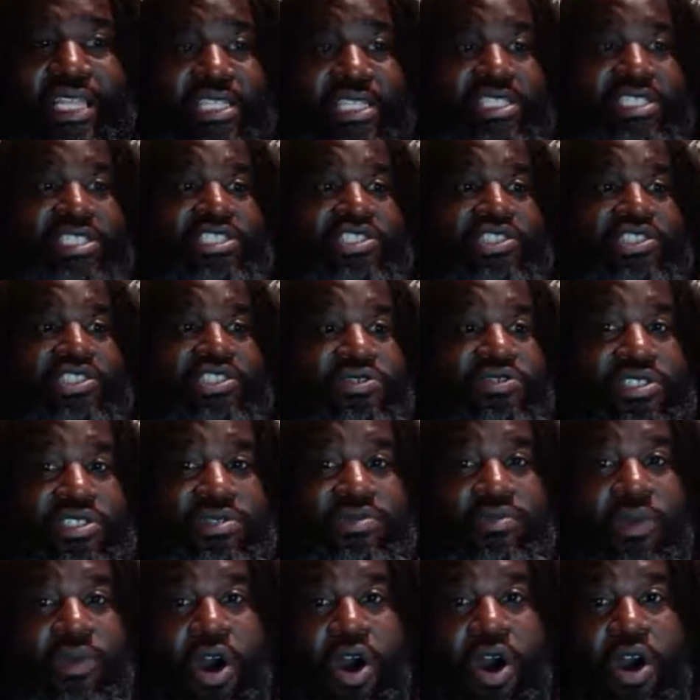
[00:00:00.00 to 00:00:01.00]
she's too
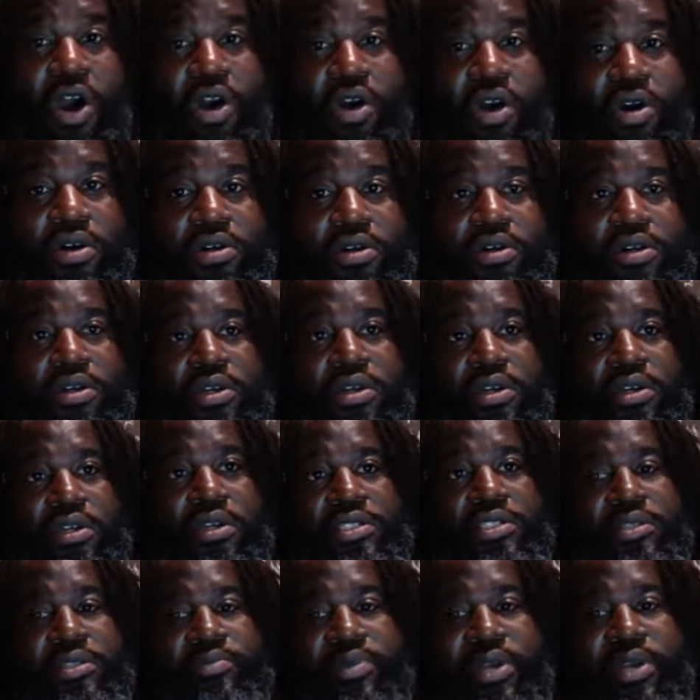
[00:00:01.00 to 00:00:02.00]
small
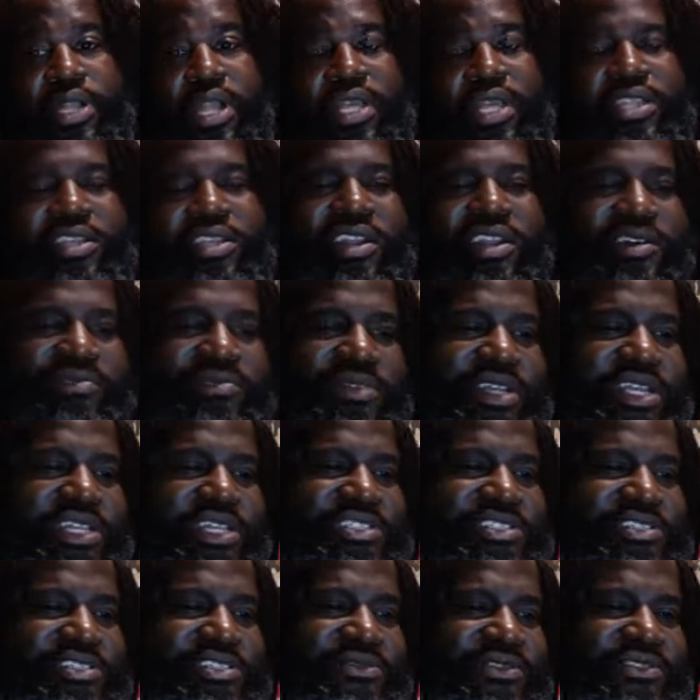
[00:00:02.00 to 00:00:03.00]
to be that,
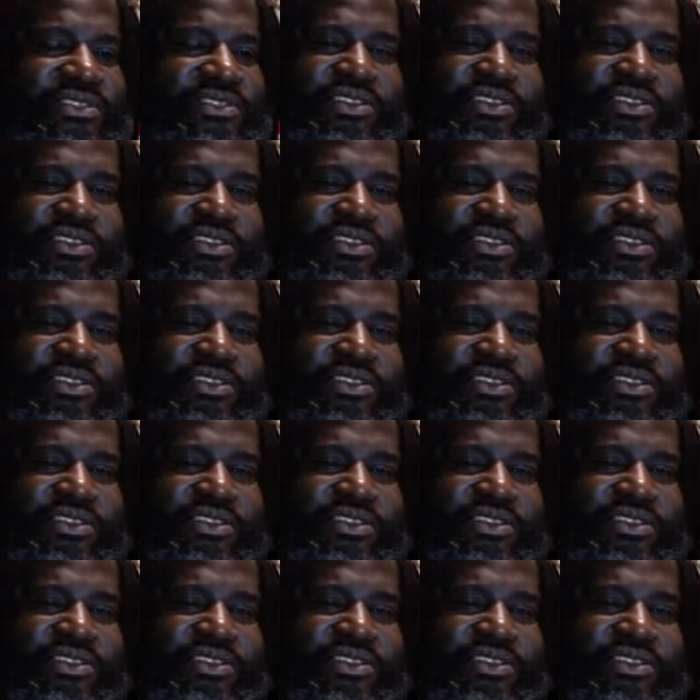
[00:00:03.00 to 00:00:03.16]
because